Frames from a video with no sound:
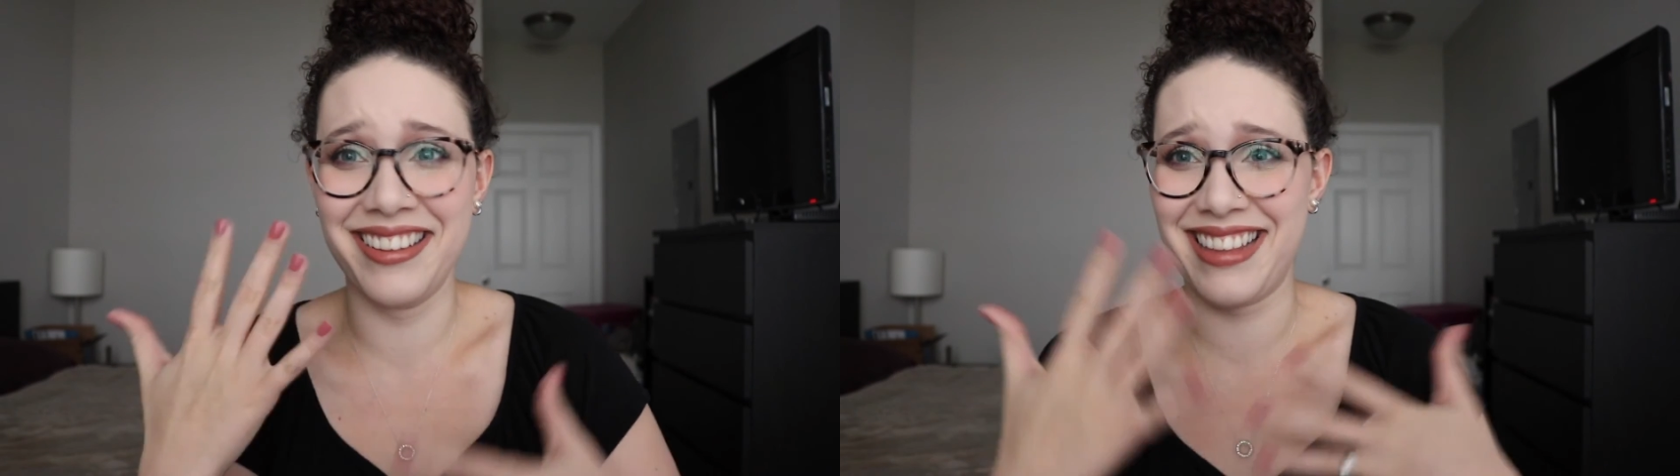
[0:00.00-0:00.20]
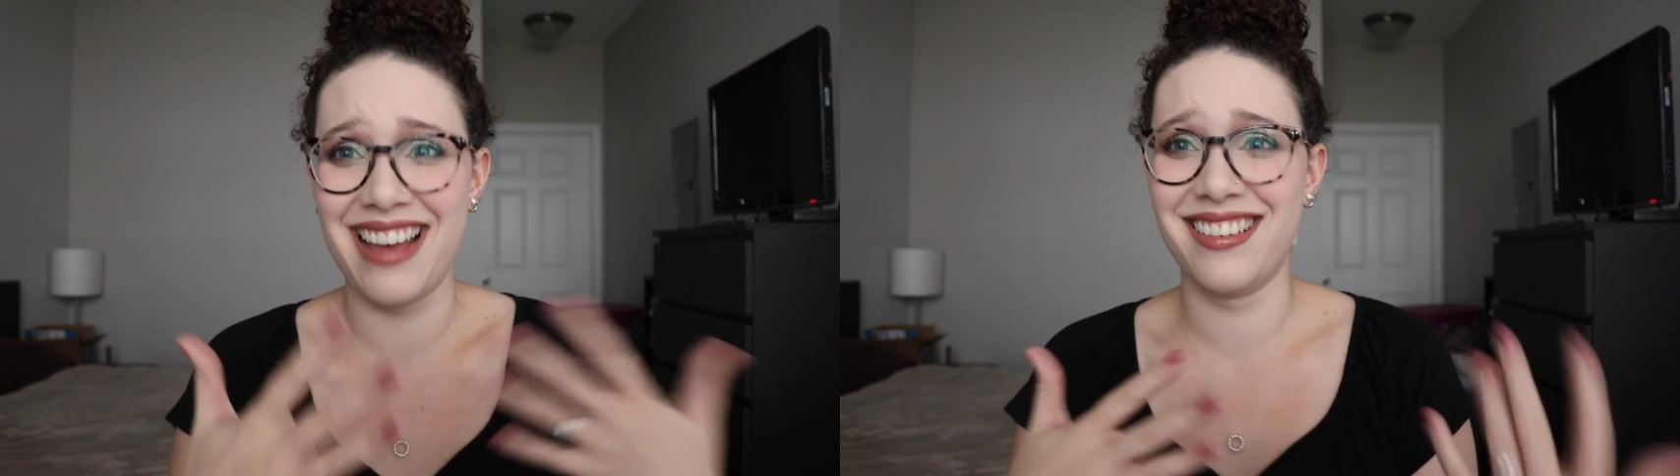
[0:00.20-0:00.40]

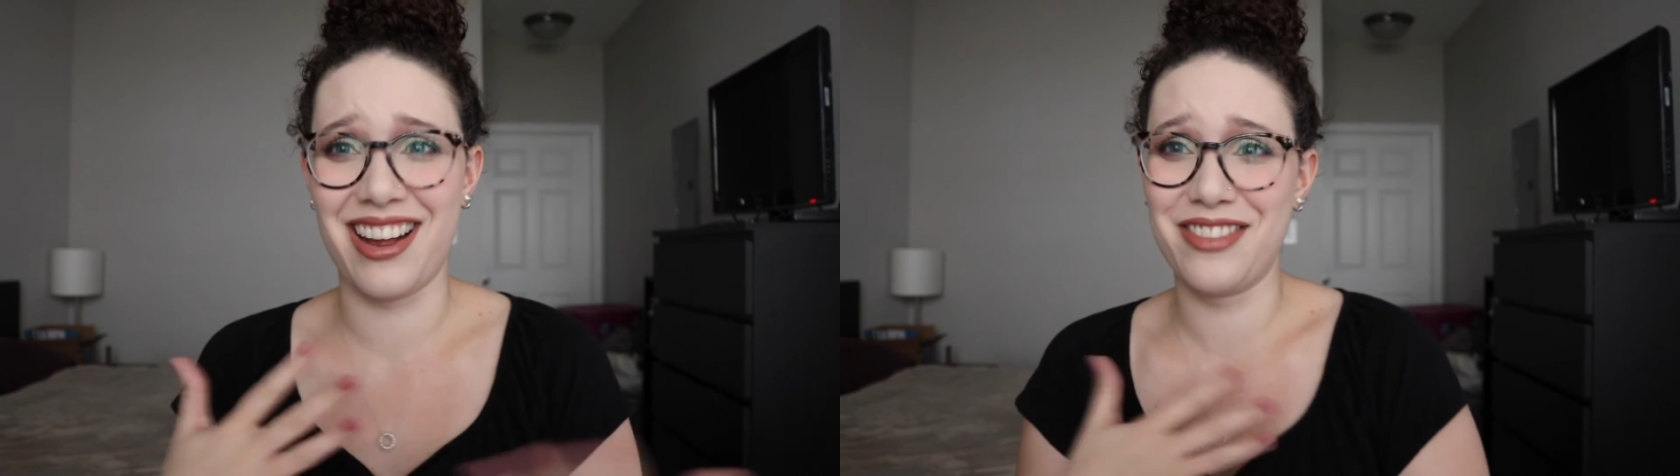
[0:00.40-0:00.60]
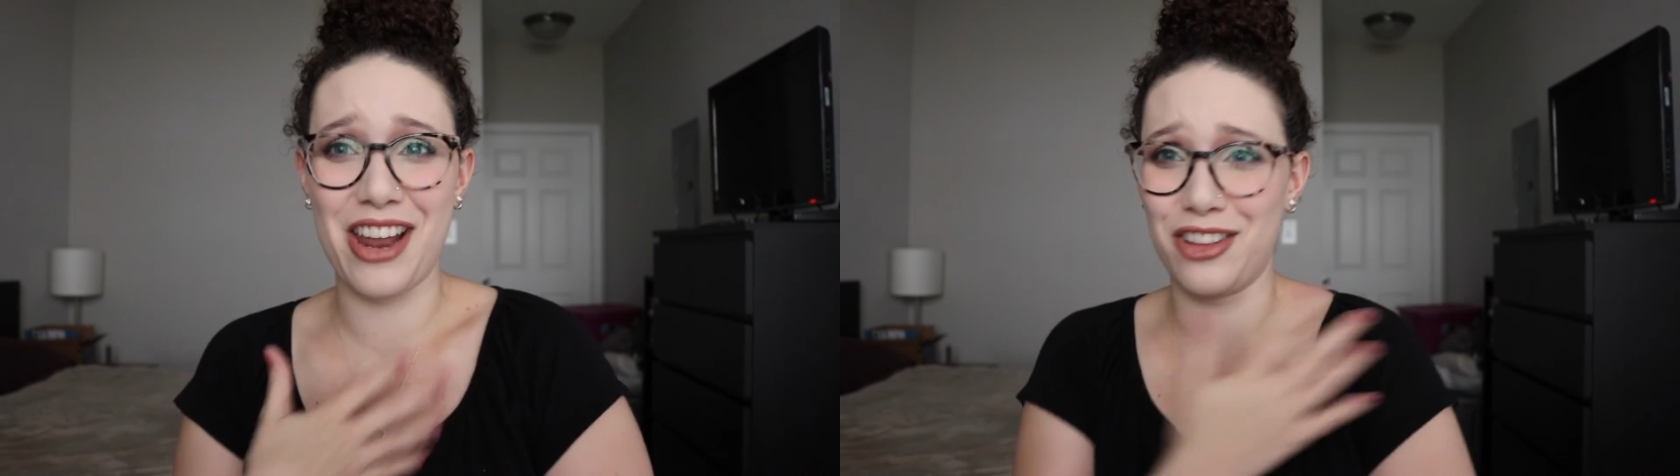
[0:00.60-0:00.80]
that
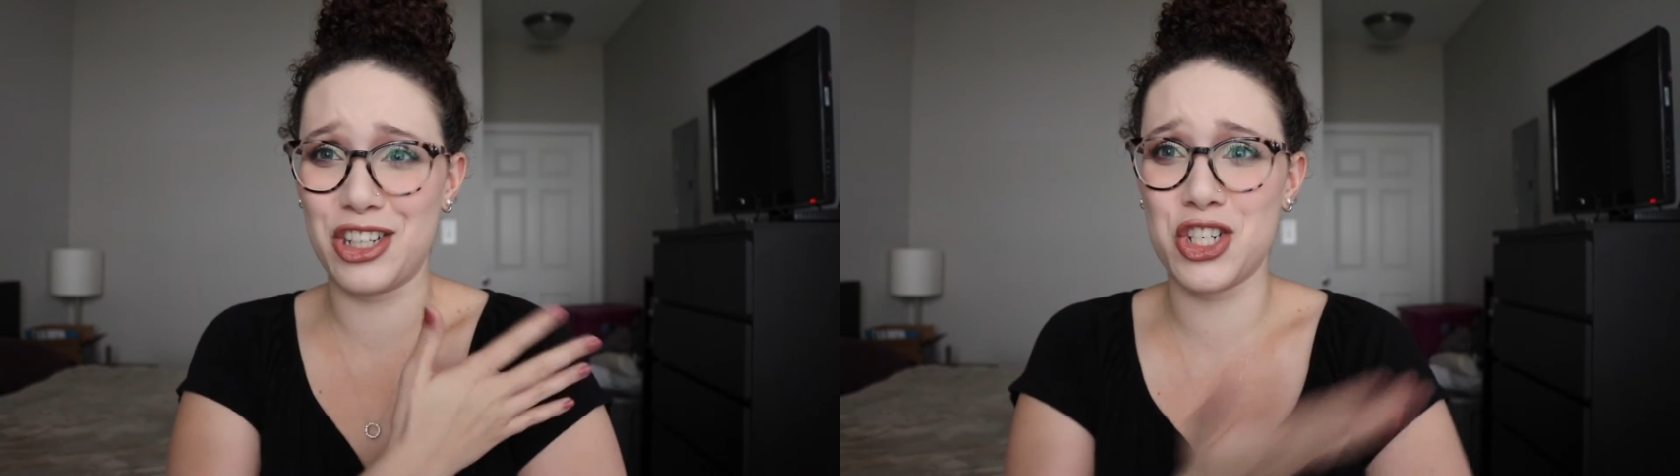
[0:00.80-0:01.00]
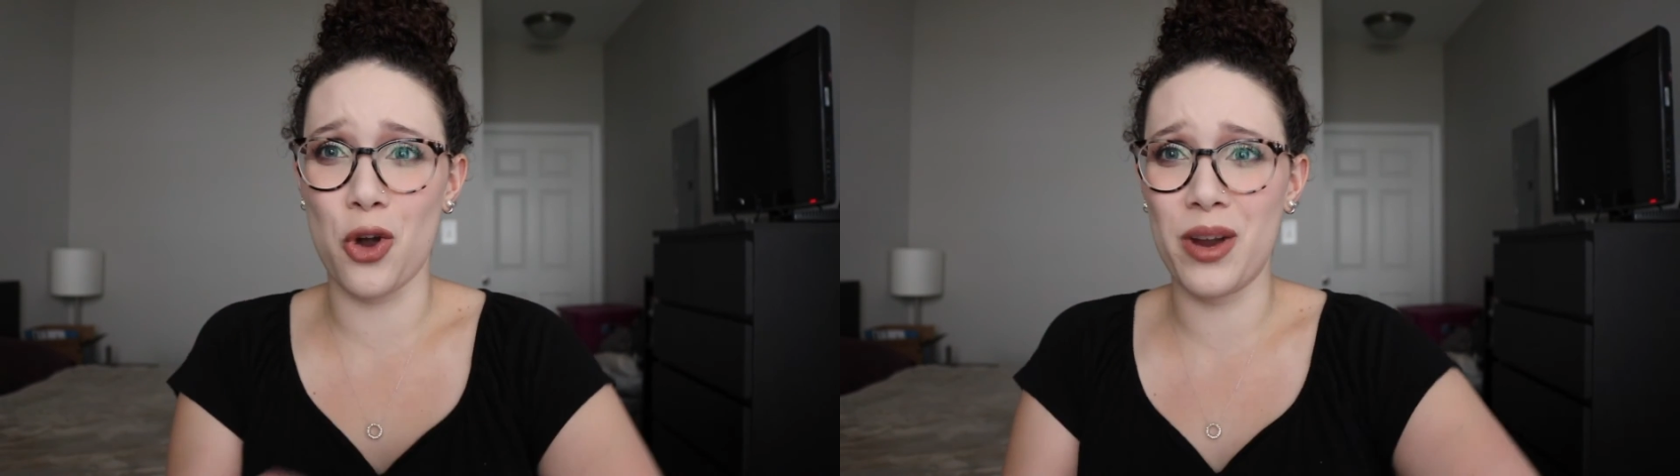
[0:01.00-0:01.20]
are
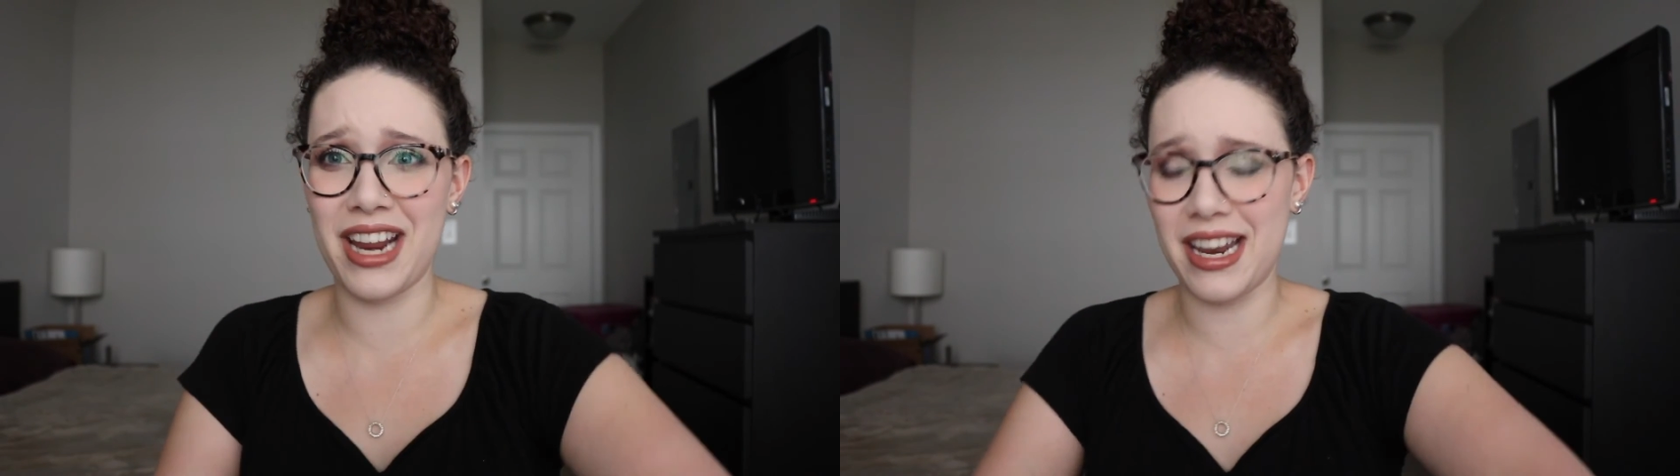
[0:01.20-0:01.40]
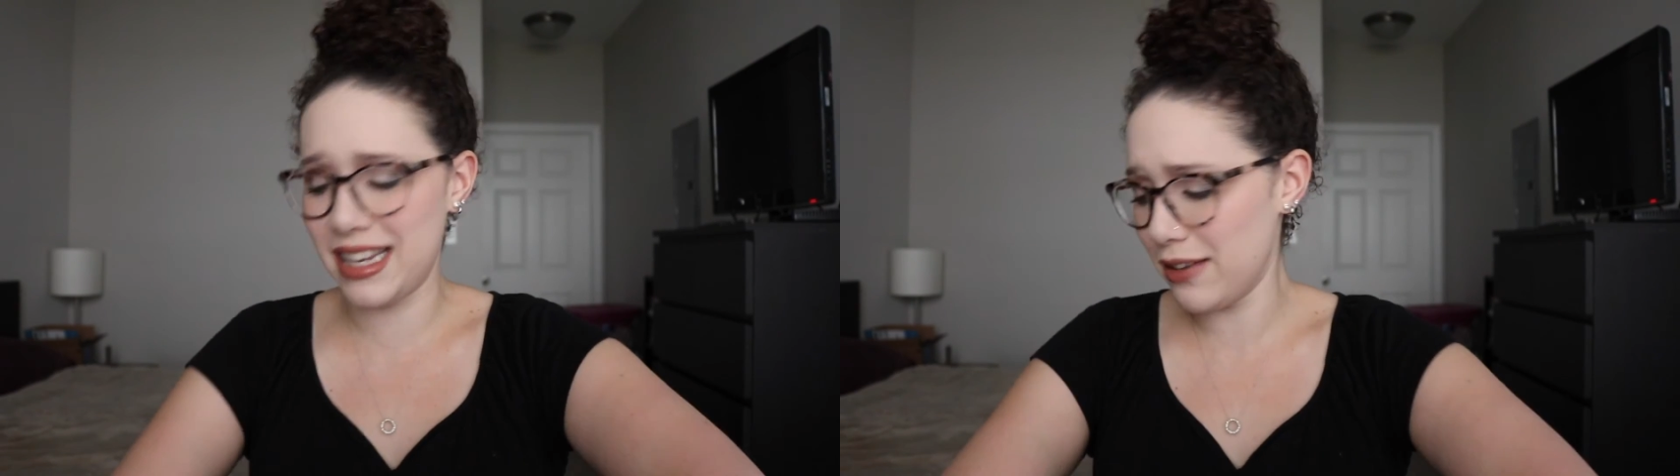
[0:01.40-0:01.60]
like showing
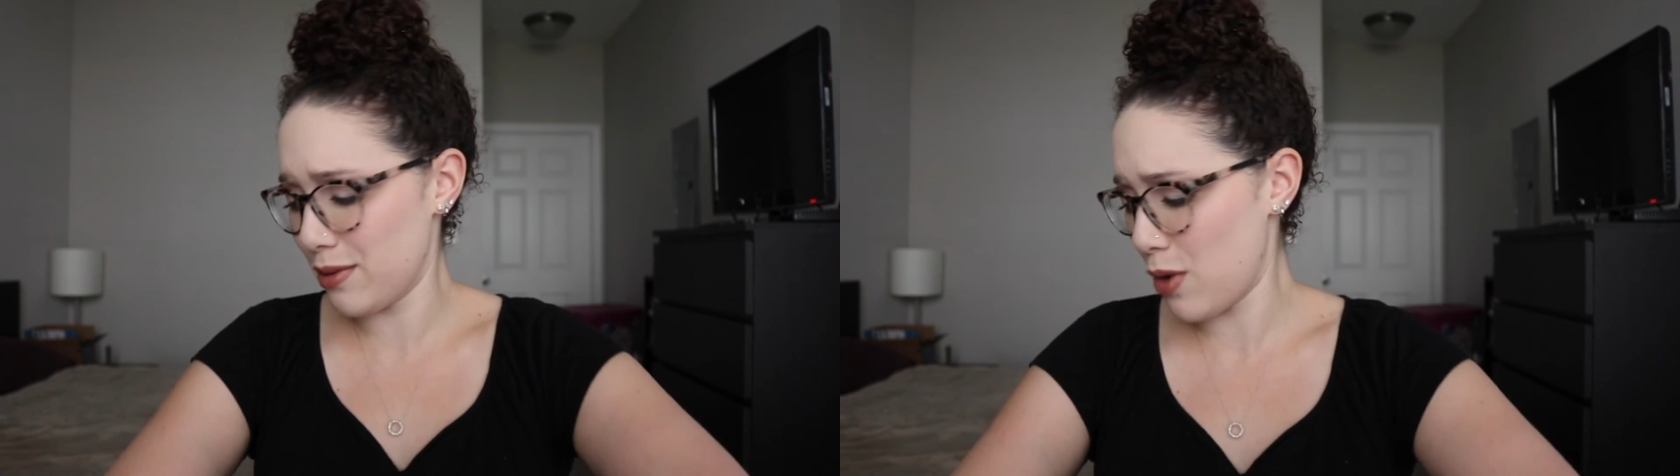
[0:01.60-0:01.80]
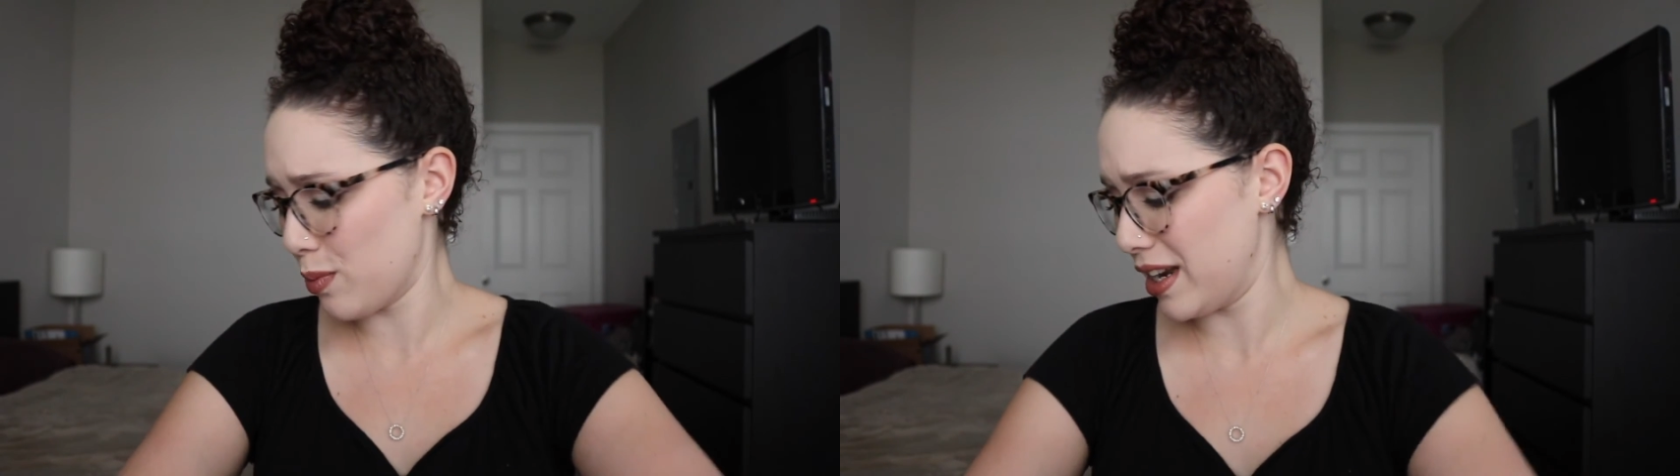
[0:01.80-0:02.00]
at any
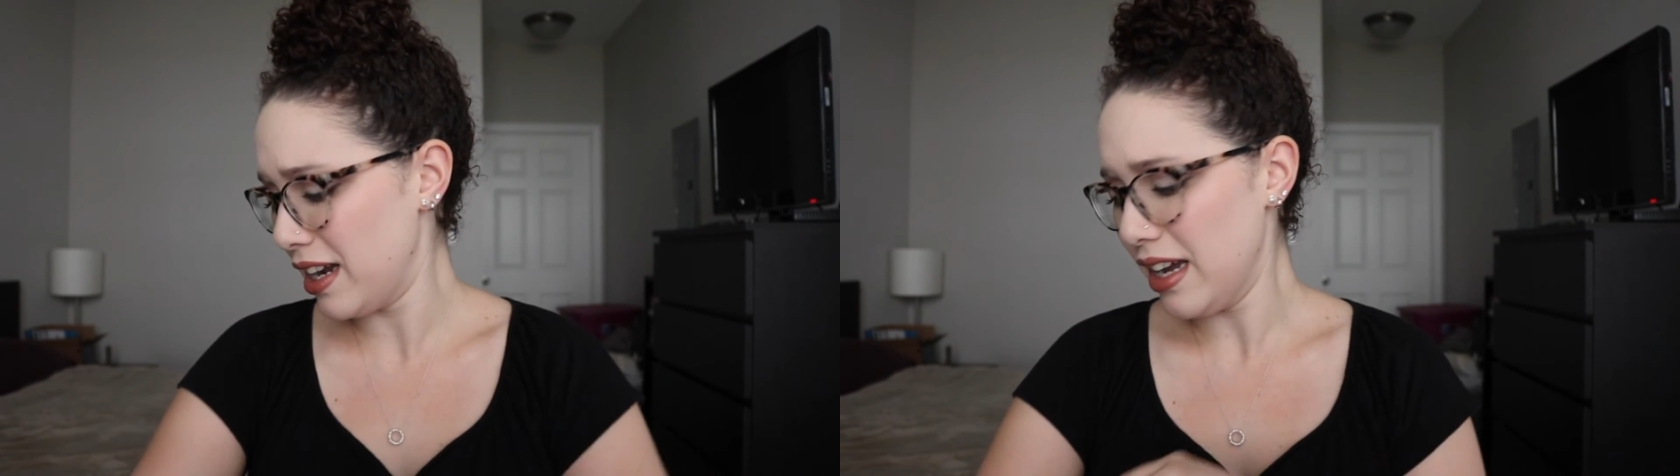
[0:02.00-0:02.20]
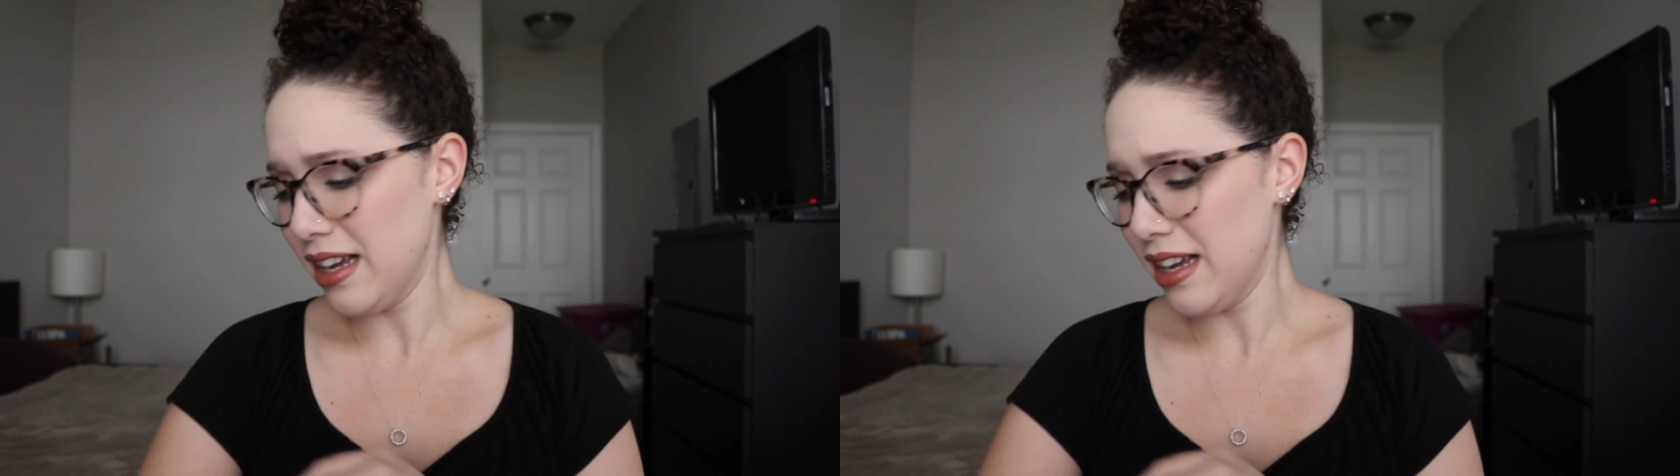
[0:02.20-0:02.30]
given moment.